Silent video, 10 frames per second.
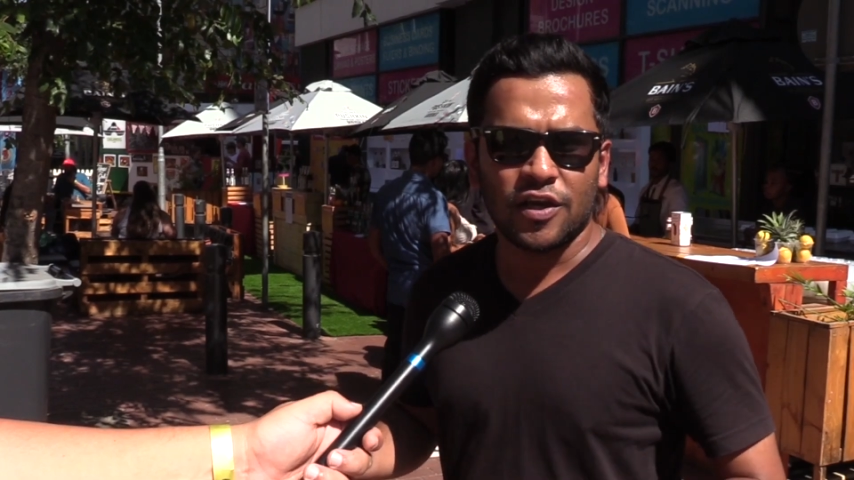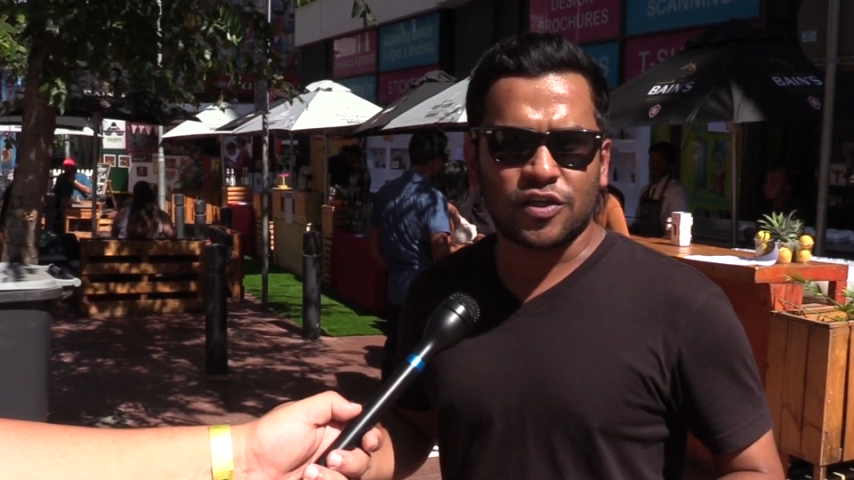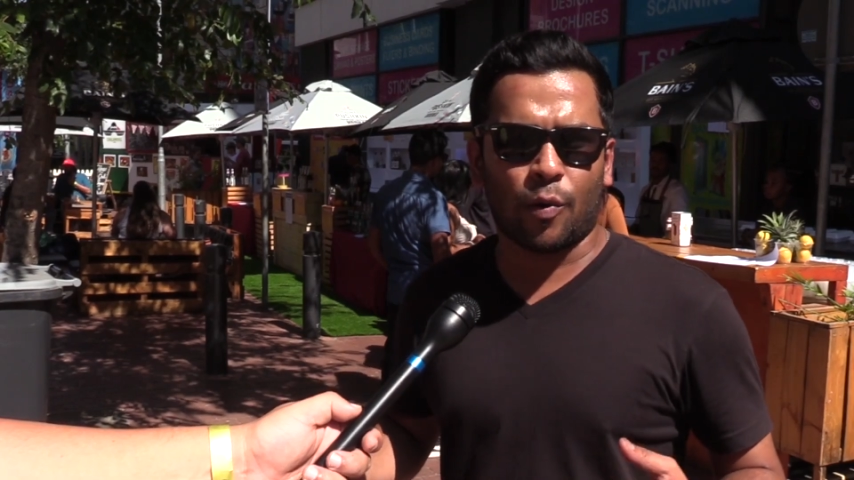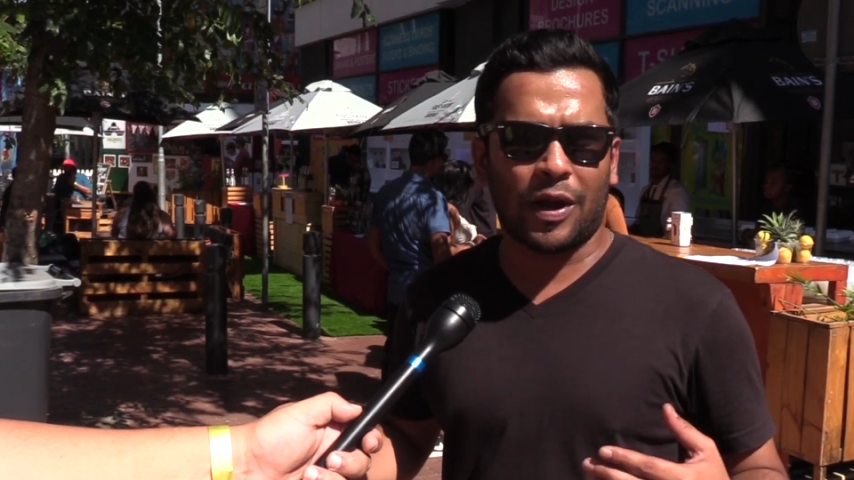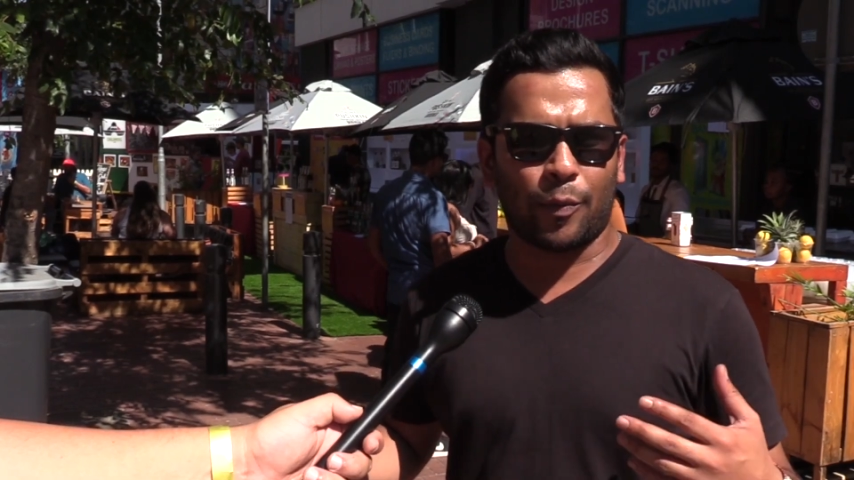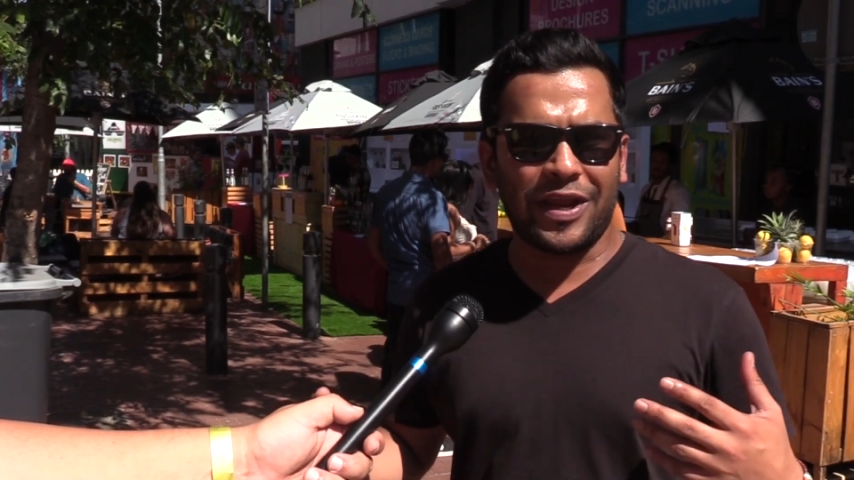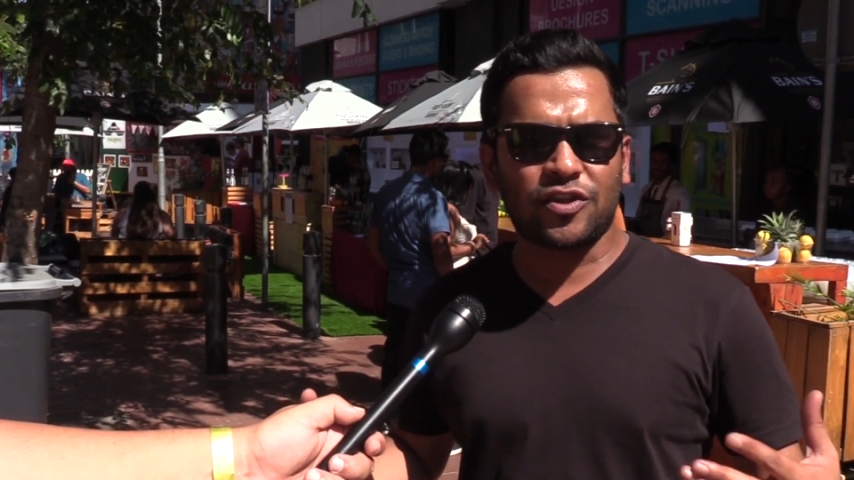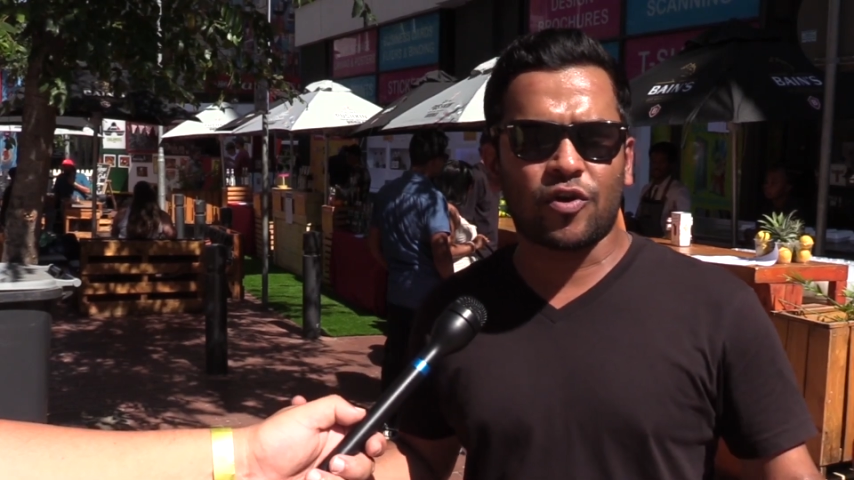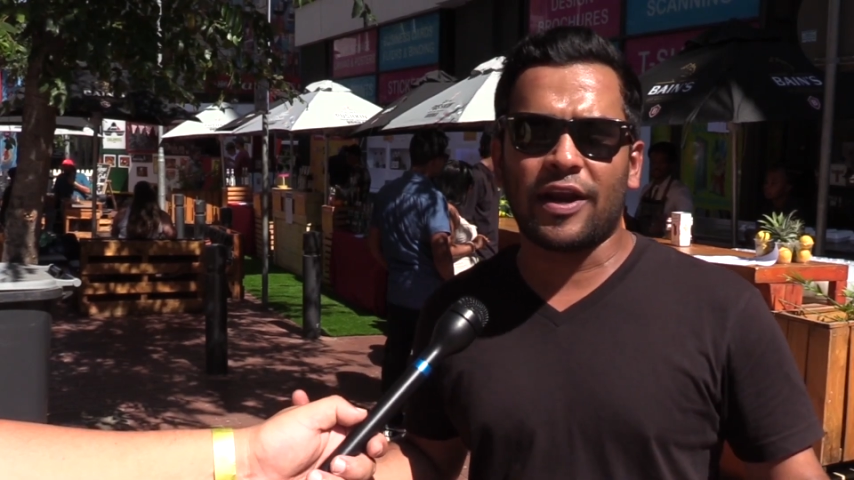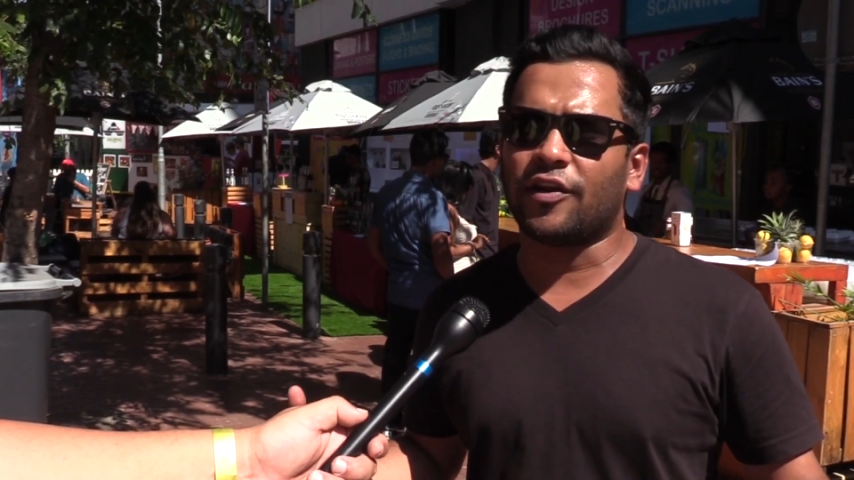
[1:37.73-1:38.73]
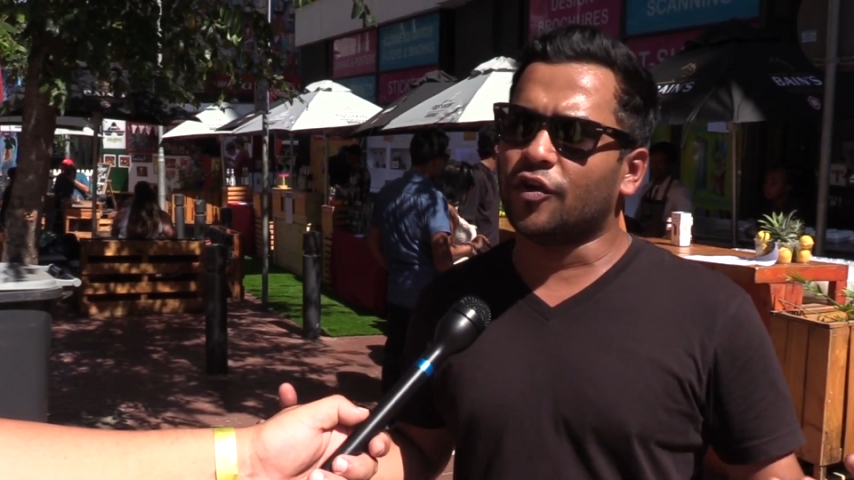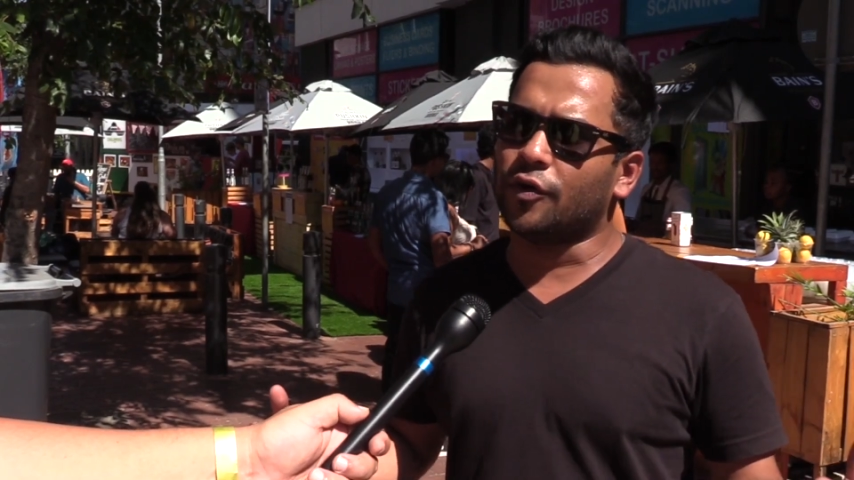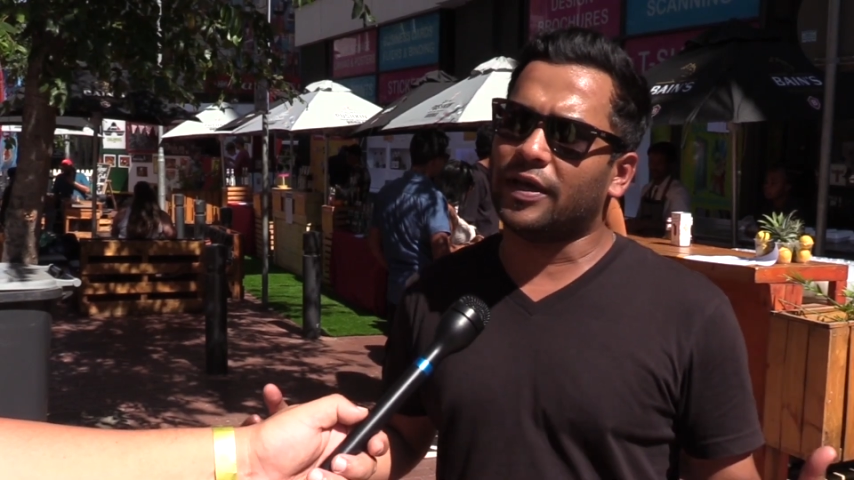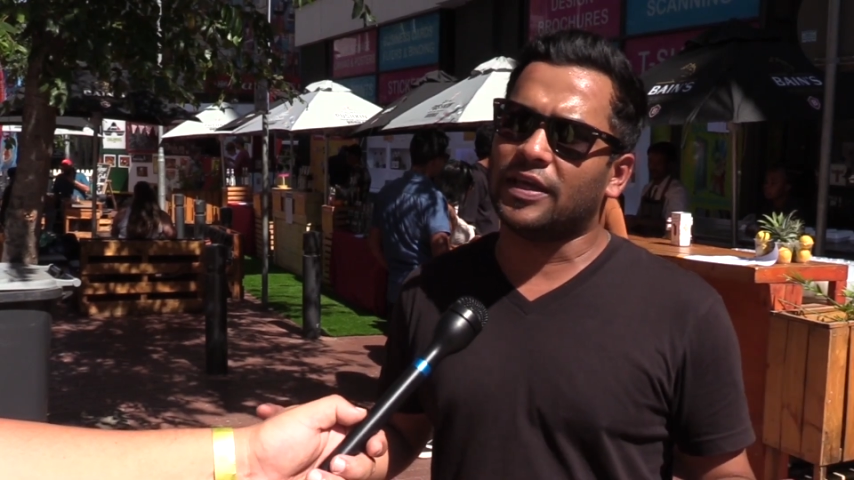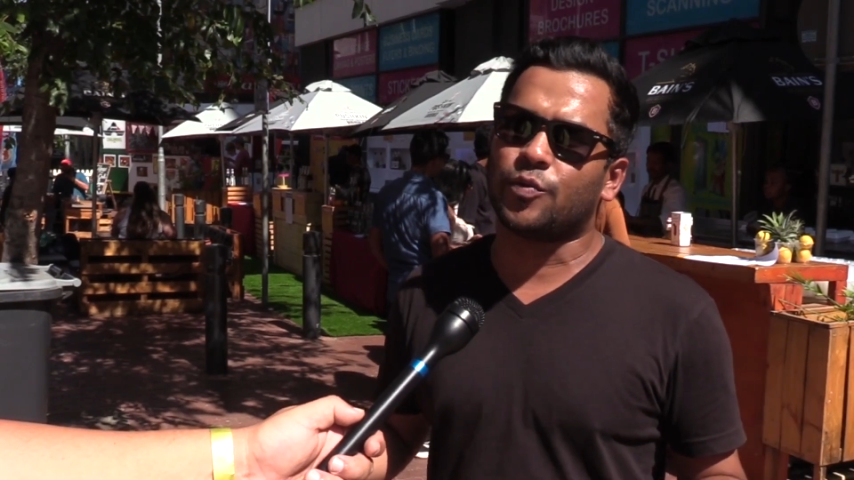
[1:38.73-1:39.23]
So what we're trying to
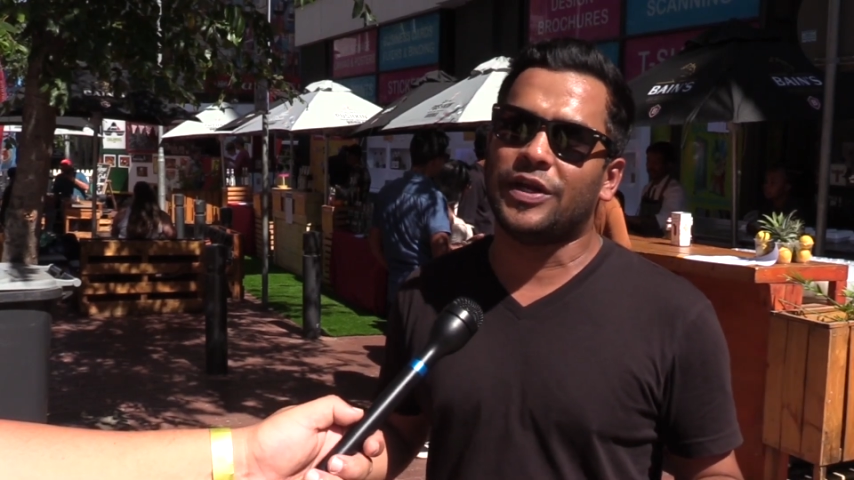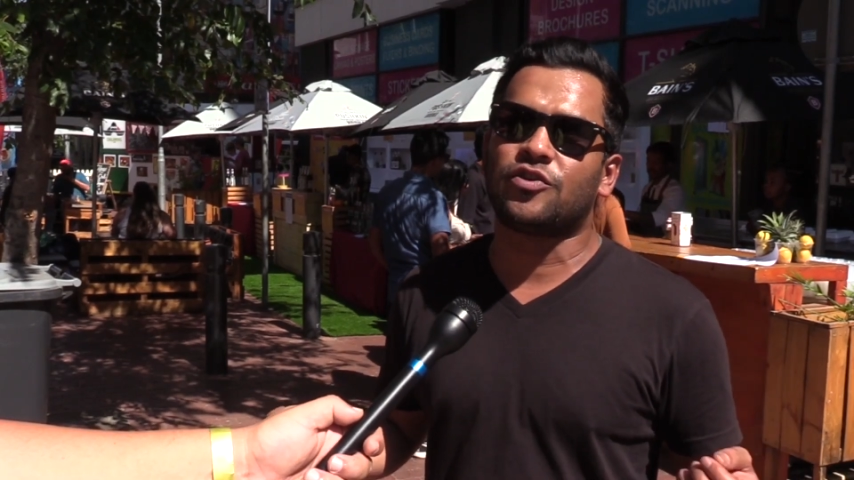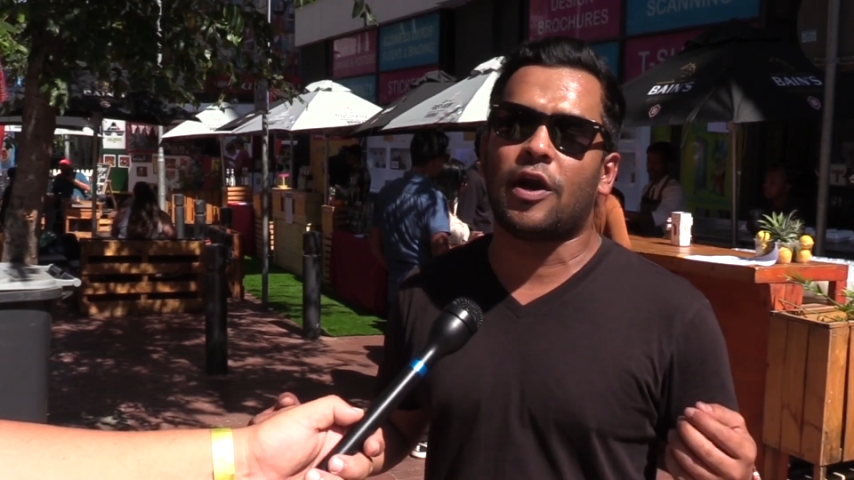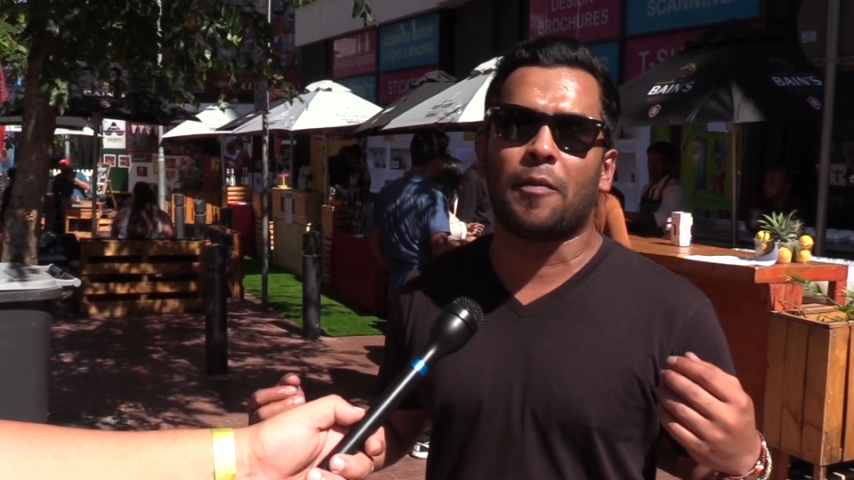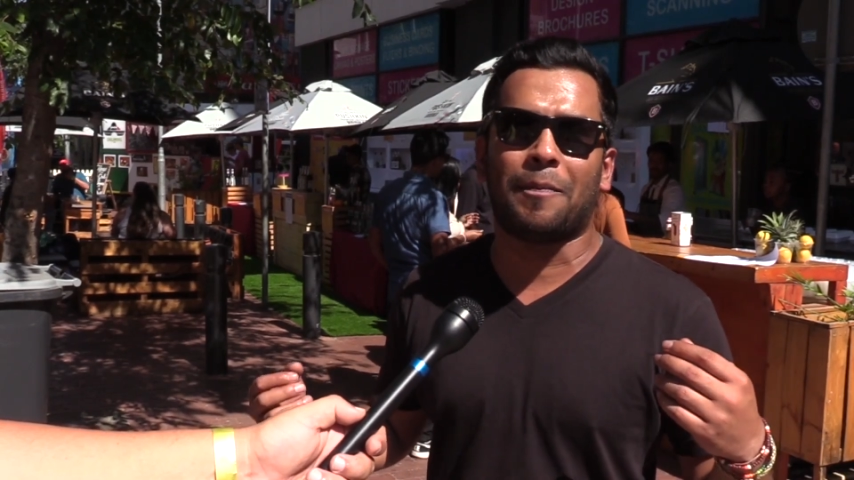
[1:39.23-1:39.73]
do is we're trying